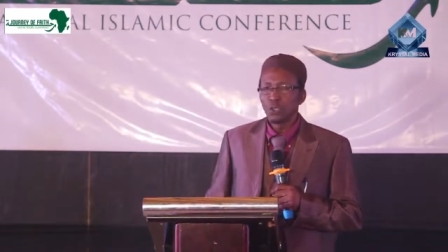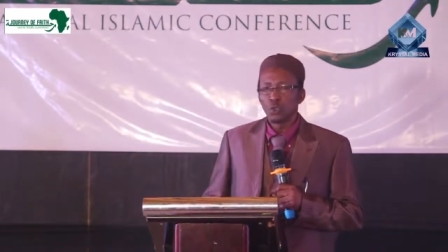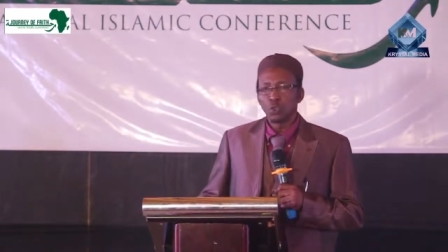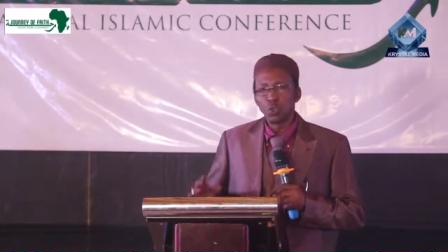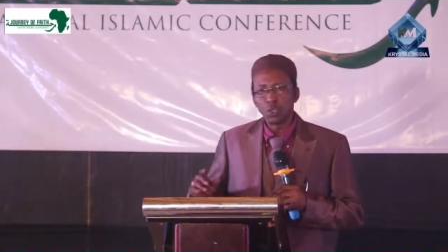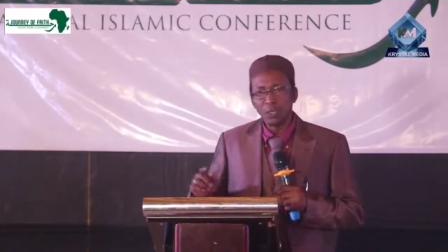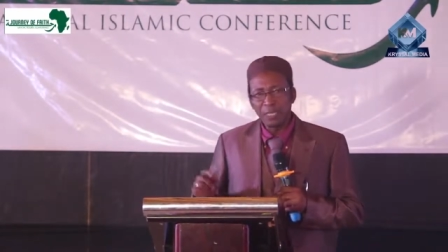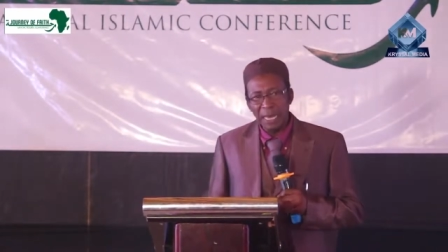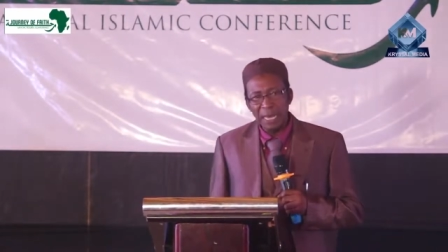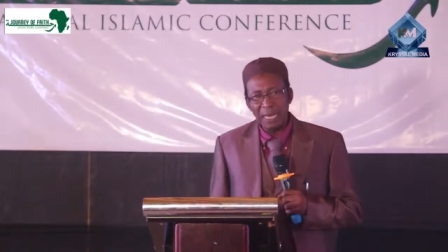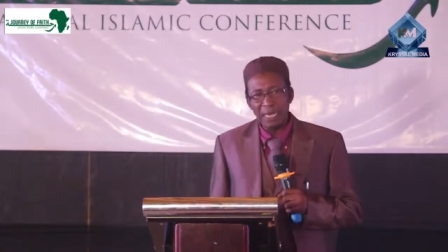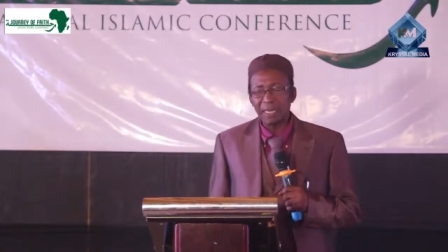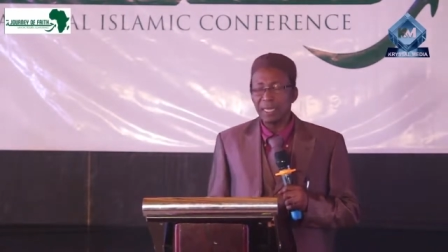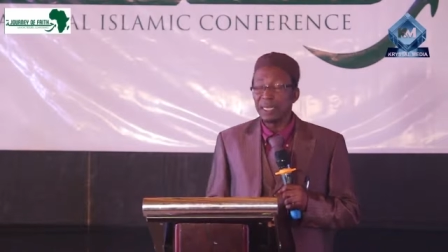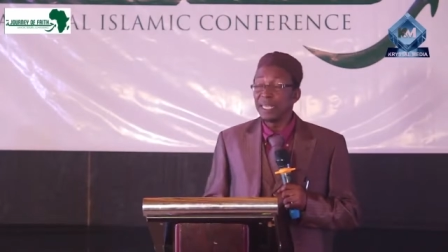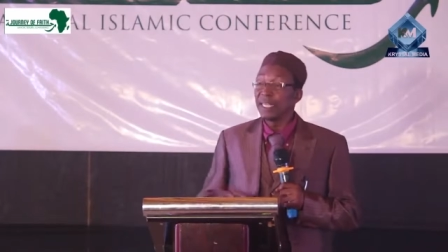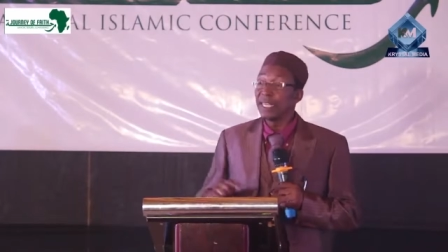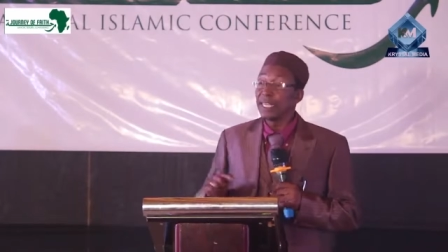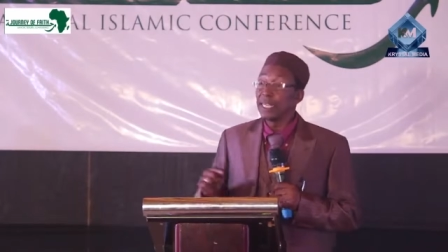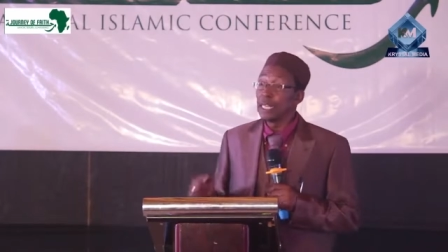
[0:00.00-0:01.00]
Today,
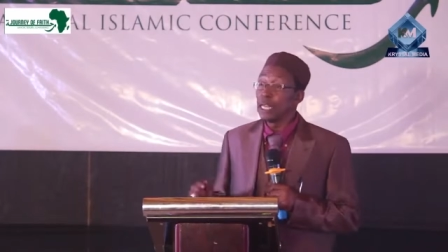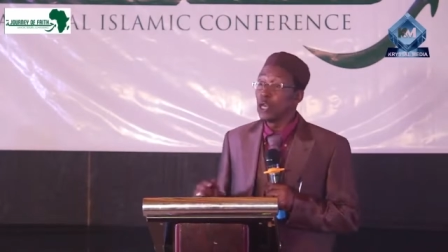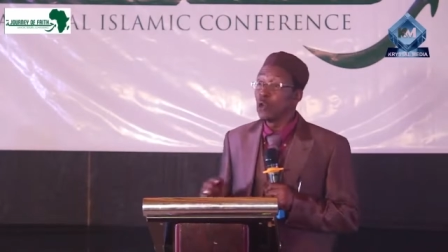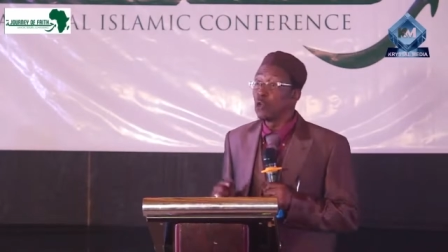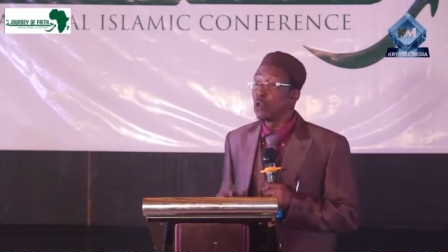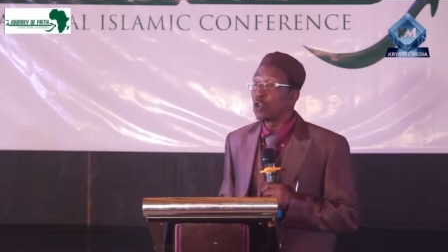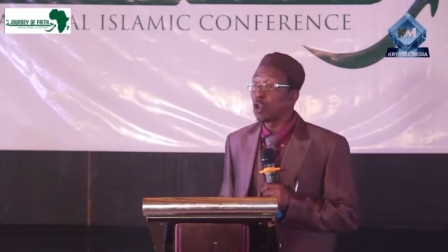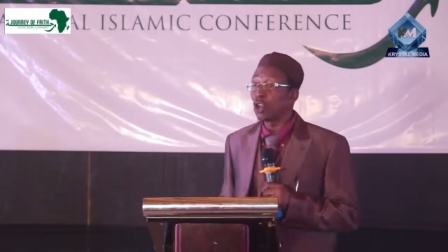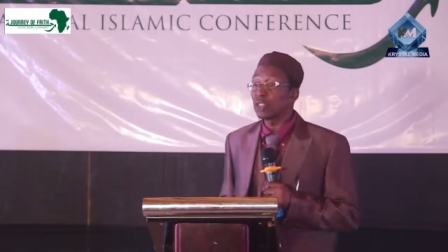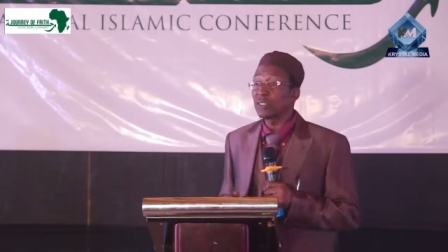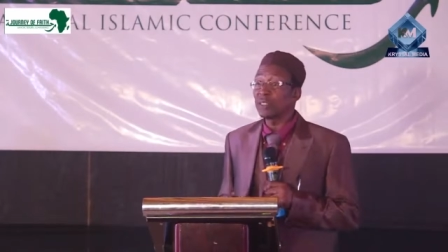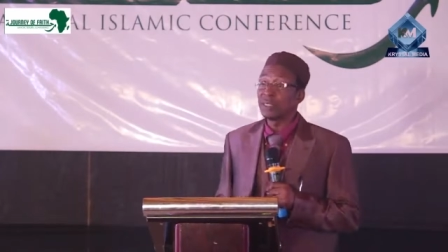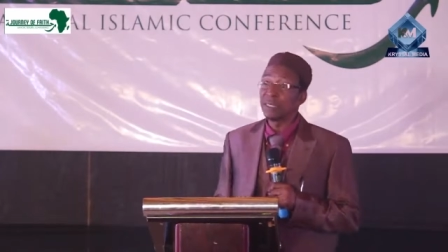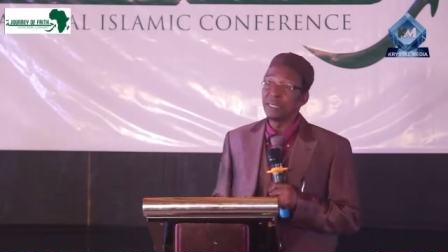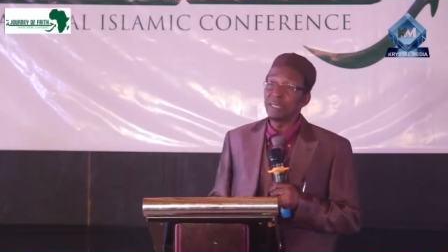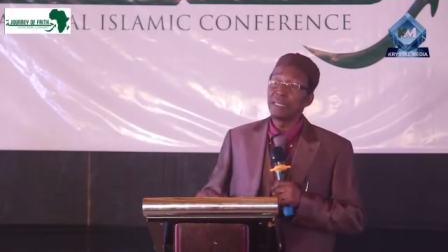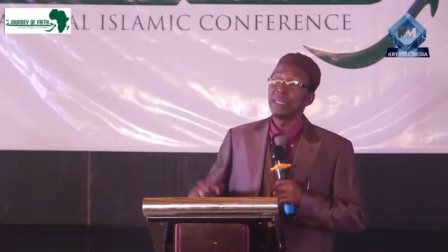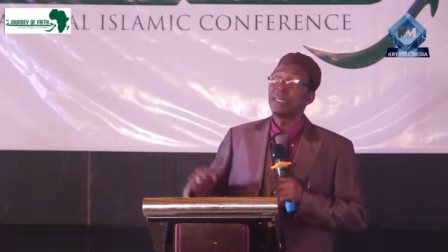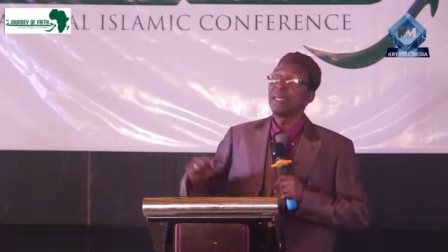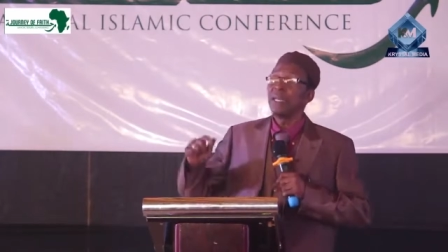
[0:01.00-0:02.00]
in New York
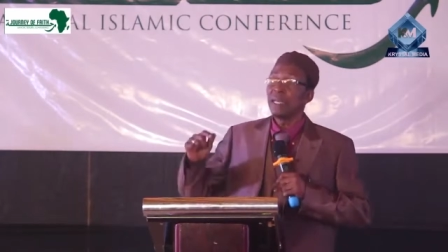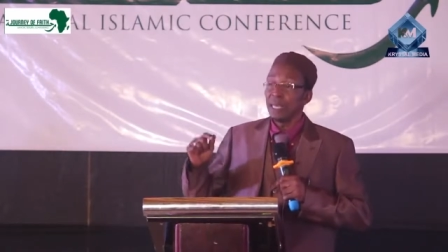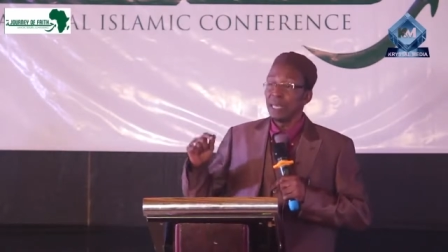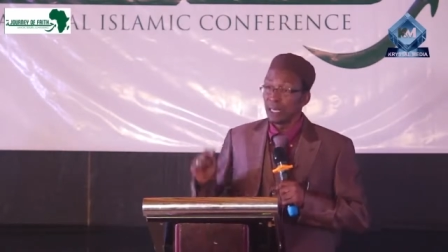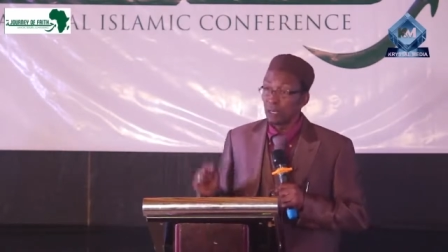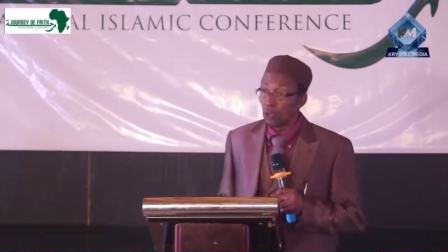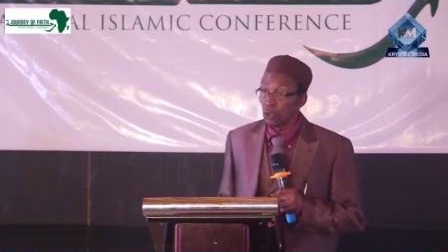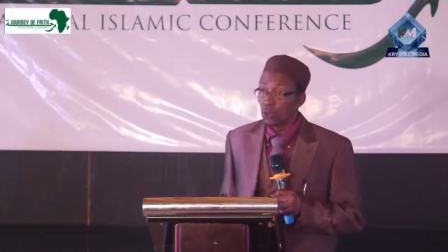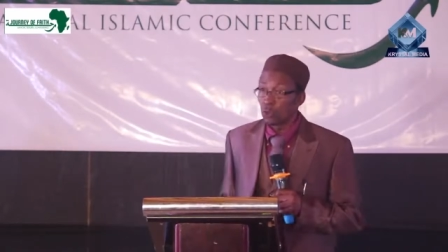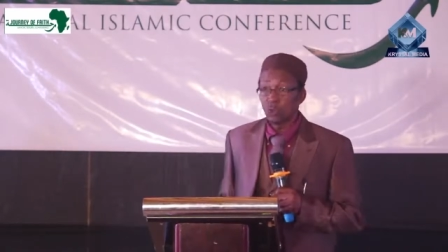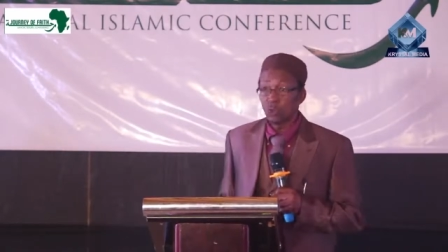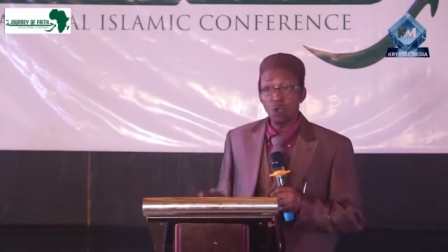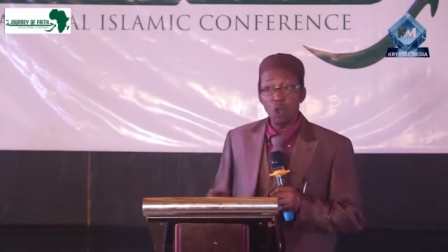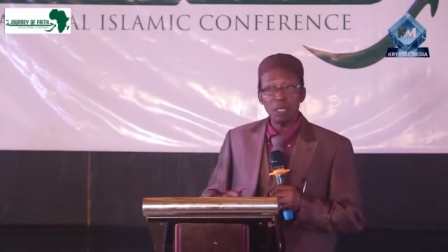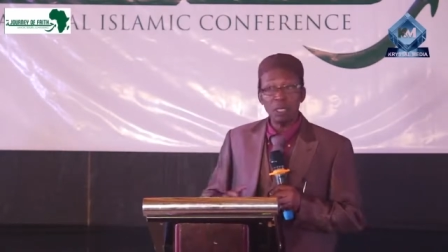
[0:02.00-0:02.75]
City alone,